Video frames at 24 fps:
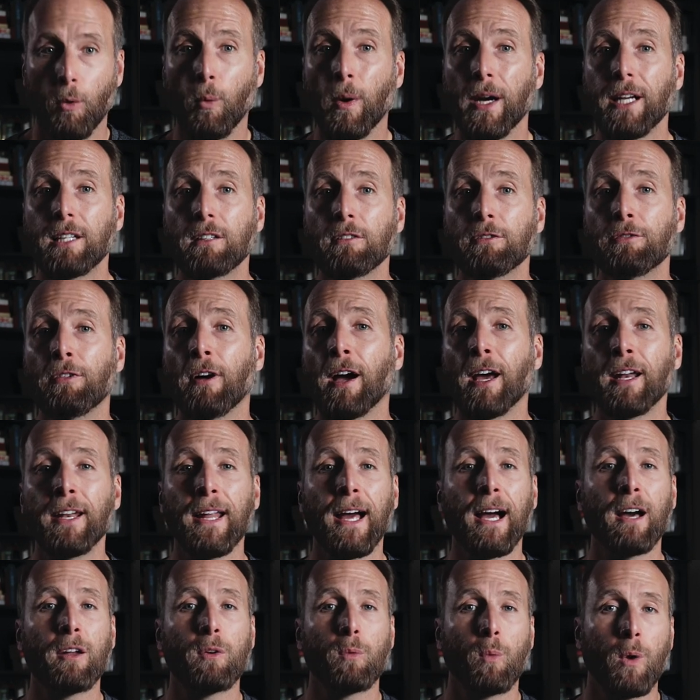Wait to
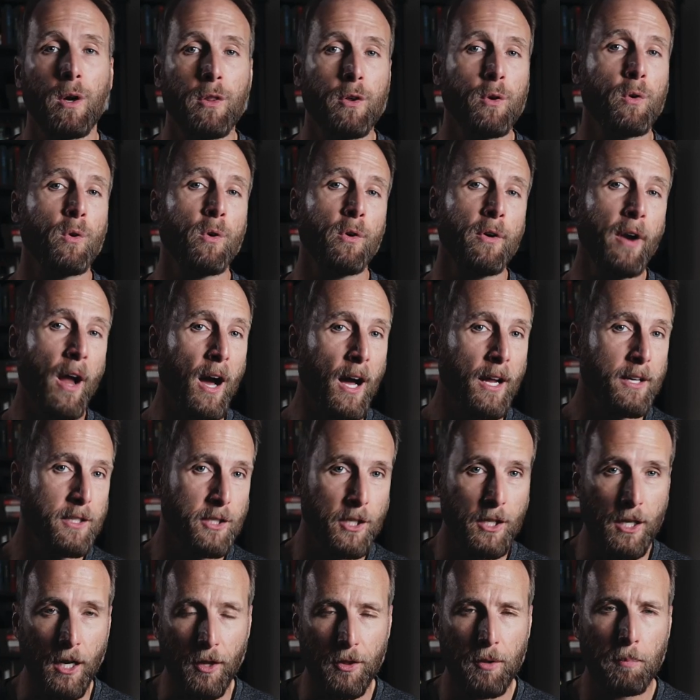find out whether or
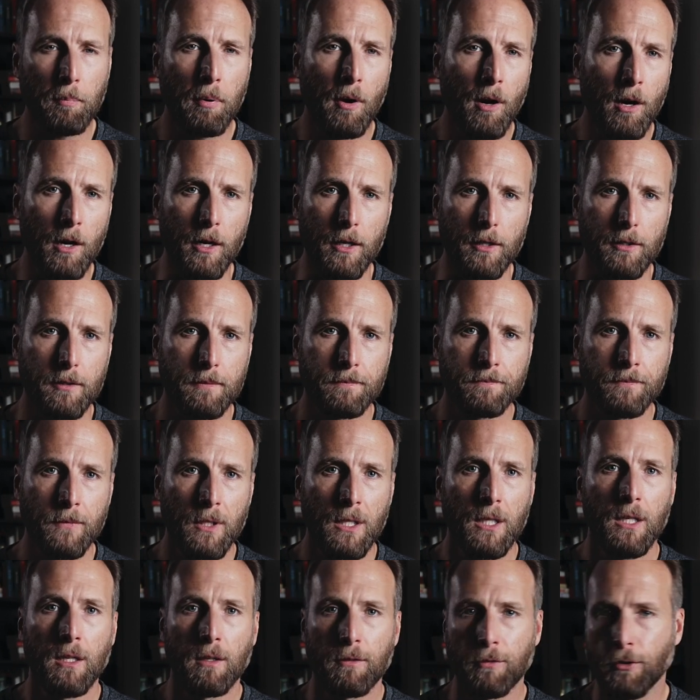not you got the part.
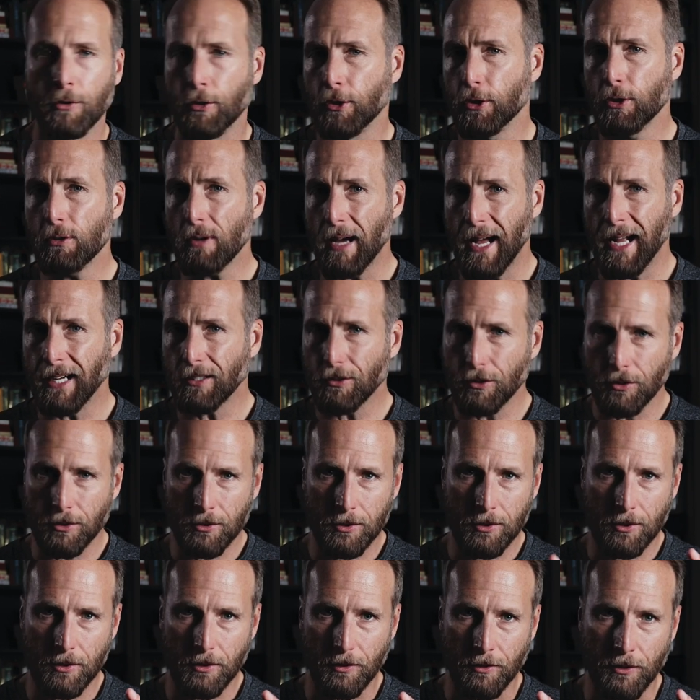For new
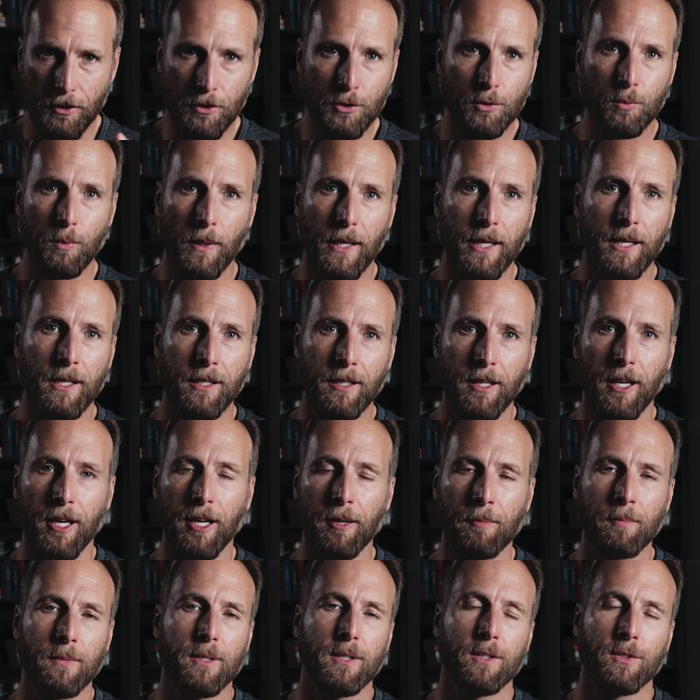actors, this waiting
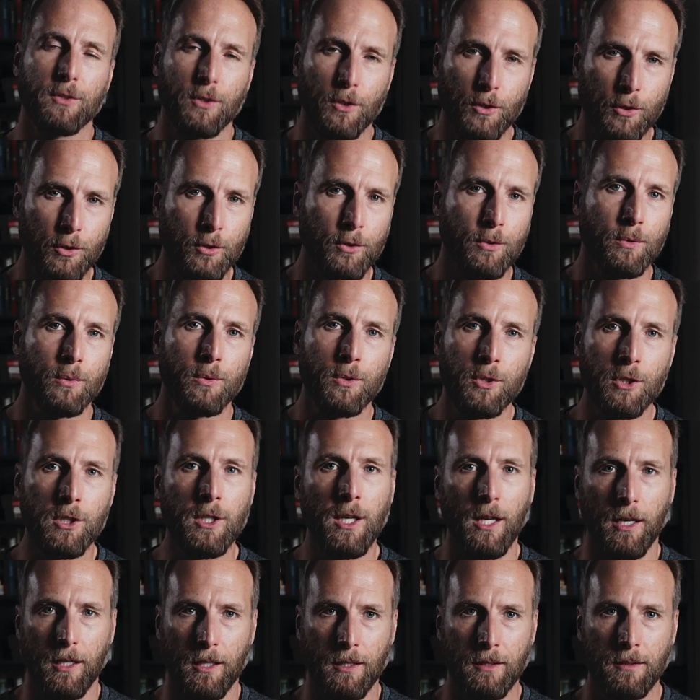game is
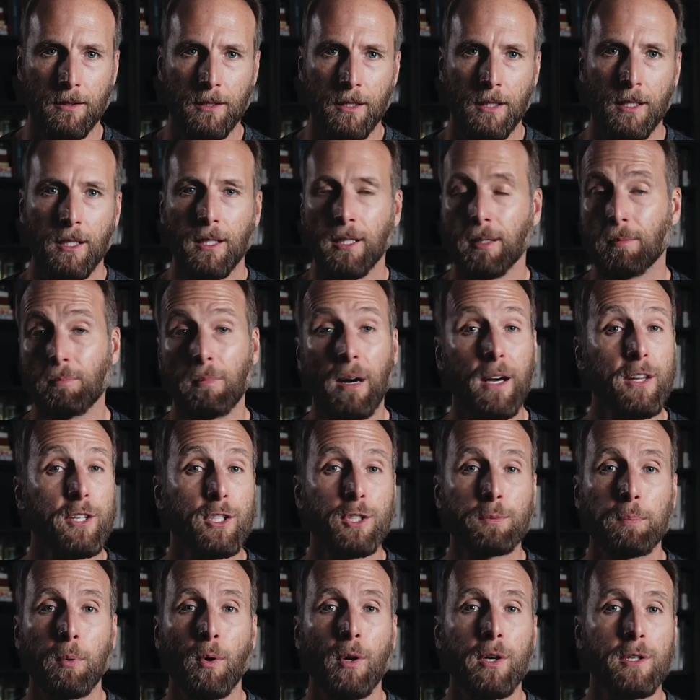excruciating. By
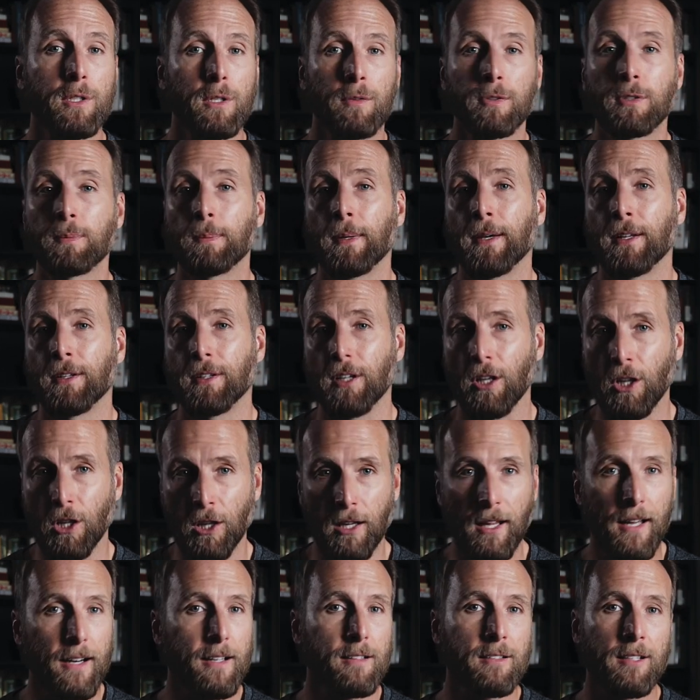this point, you've spent a
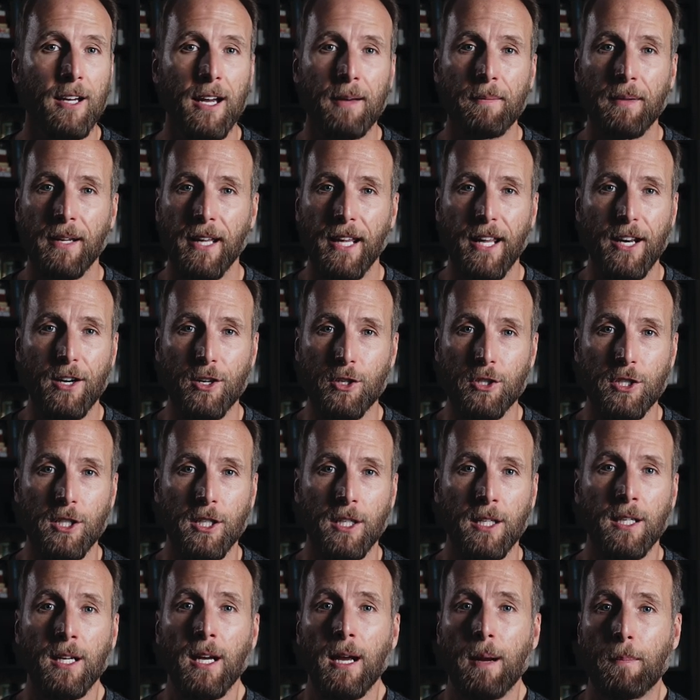lot of time and
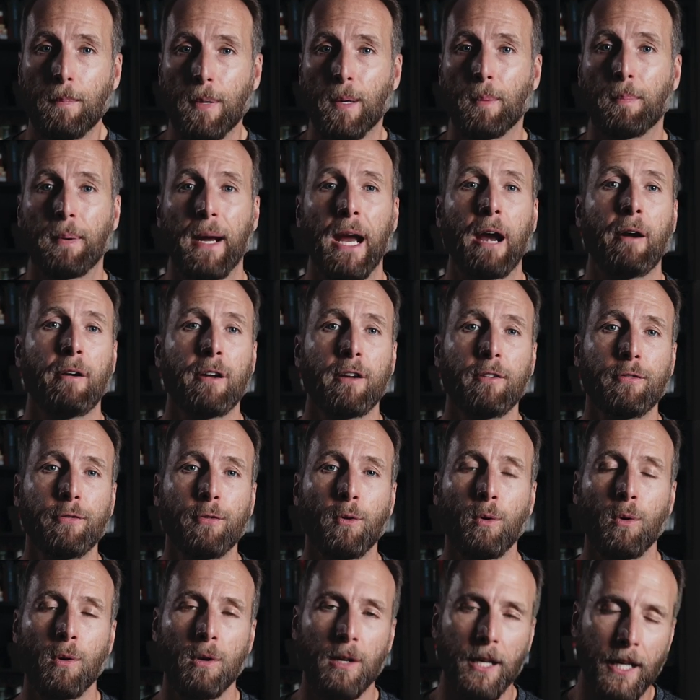energy preparing
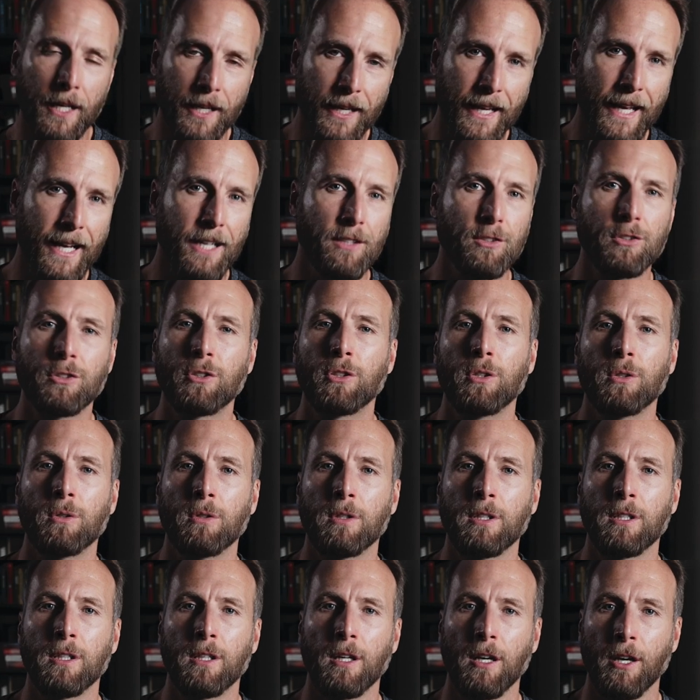for and
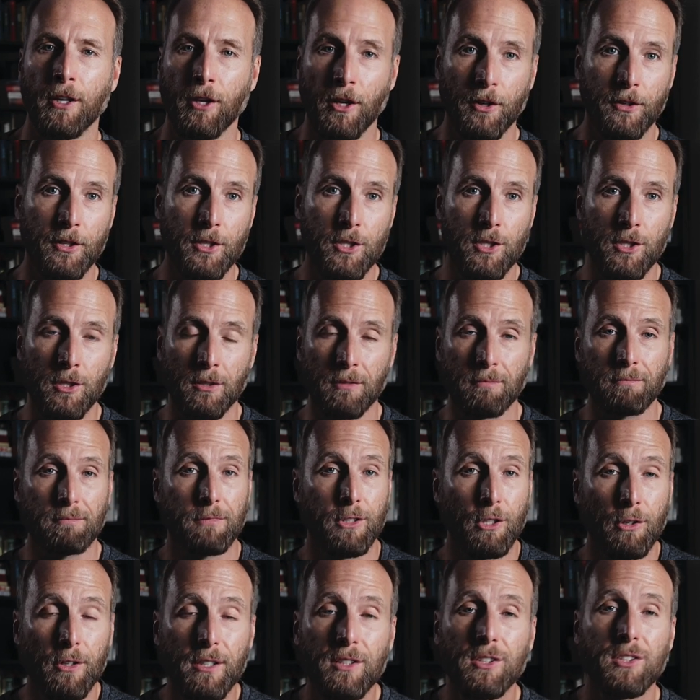executing an audition.
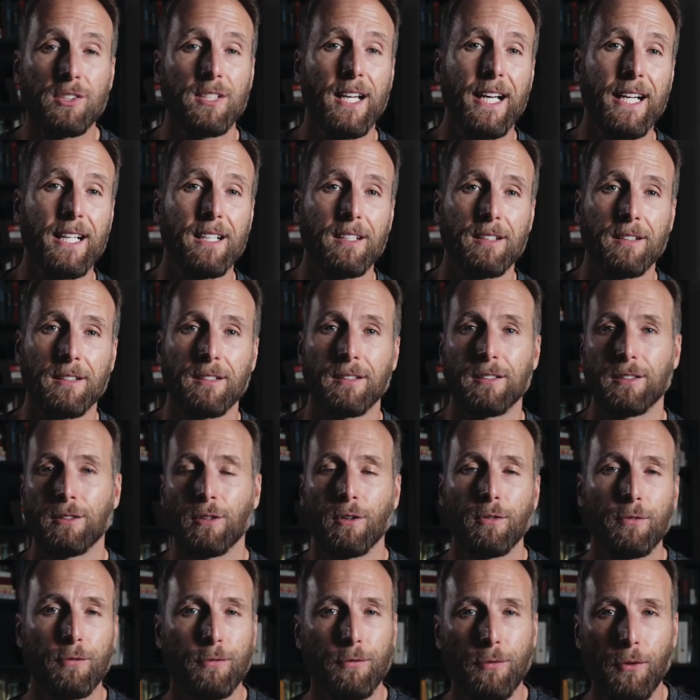You're excited,
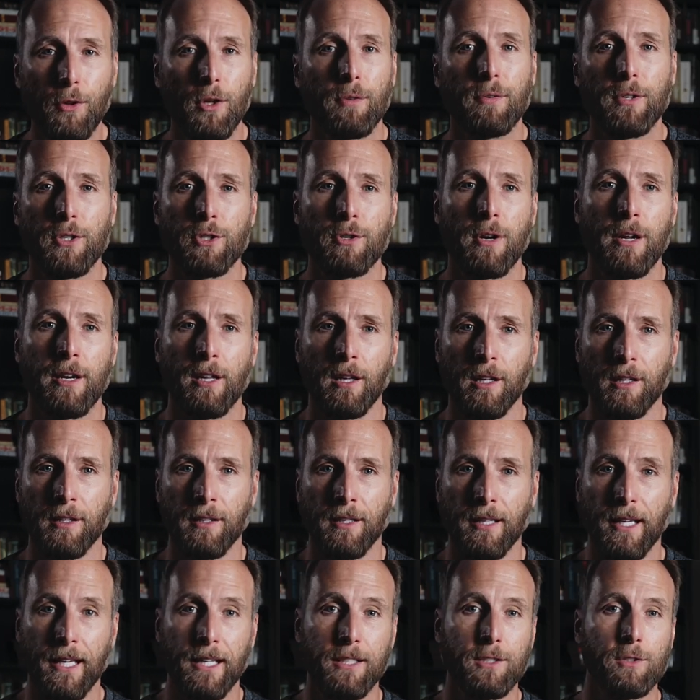you're full of
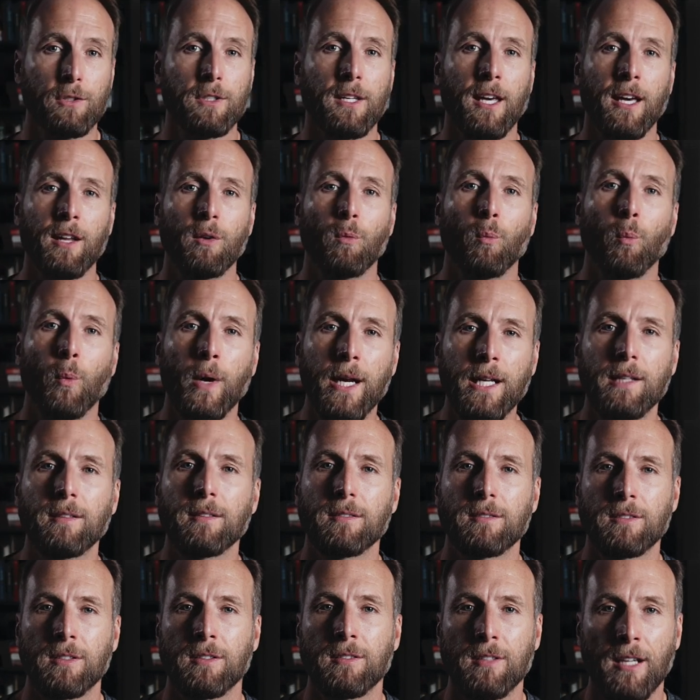adrenaline, and you can't wait
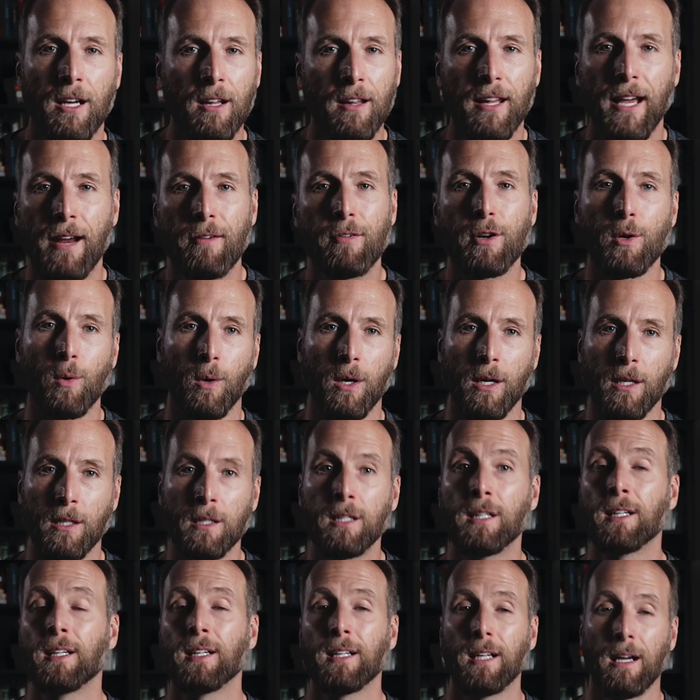to tell
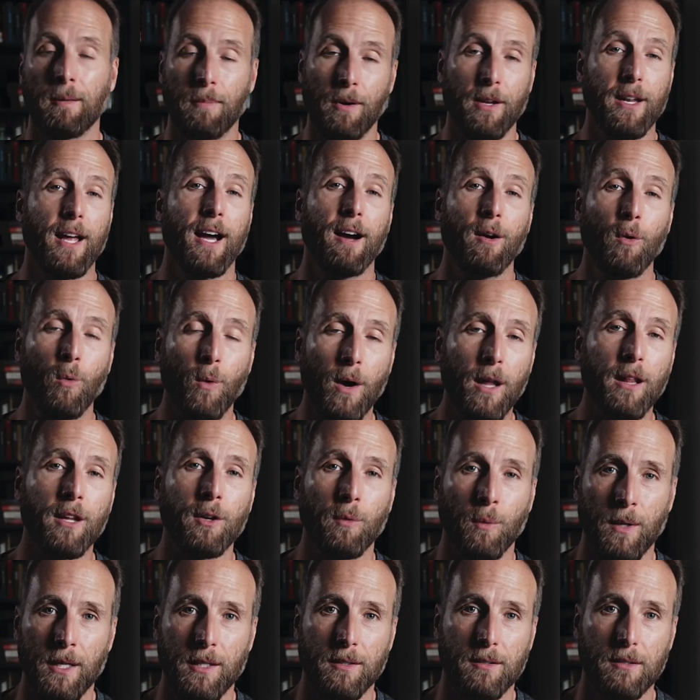everyone about how well
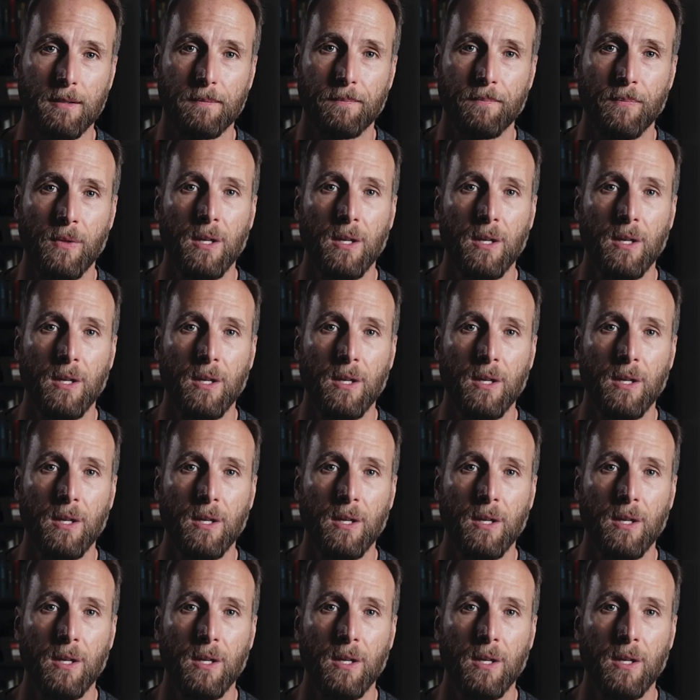it went.